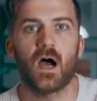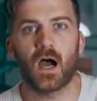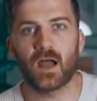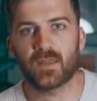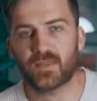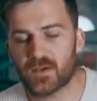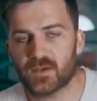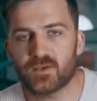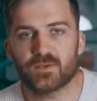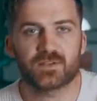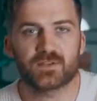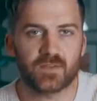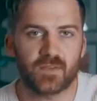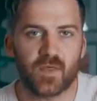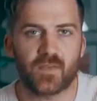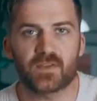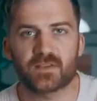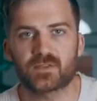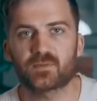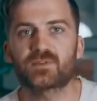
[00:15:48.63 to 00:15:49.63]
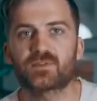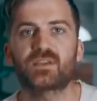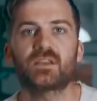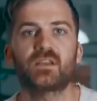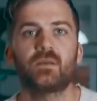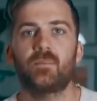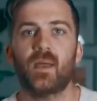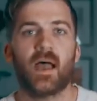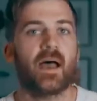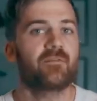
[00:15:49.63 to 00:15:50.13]
I thought you said that this was
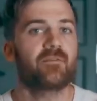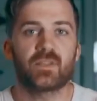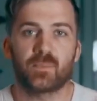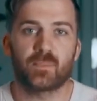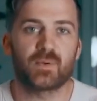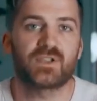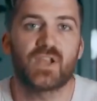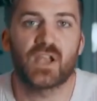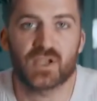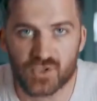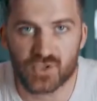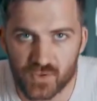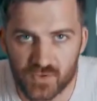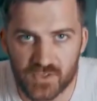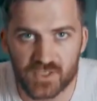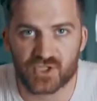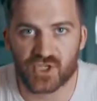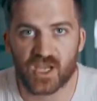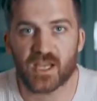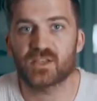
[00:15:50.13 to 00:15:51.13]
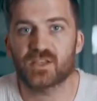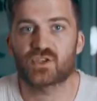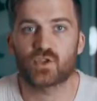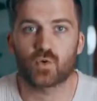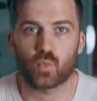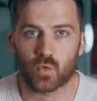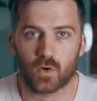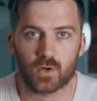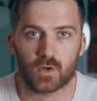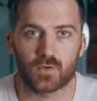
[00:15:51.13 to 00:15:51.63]
going to have the potential to change
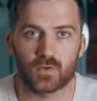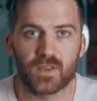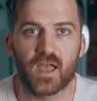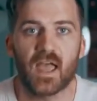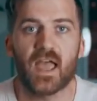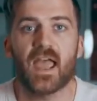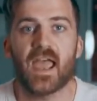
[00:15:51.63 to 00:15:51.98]
the world,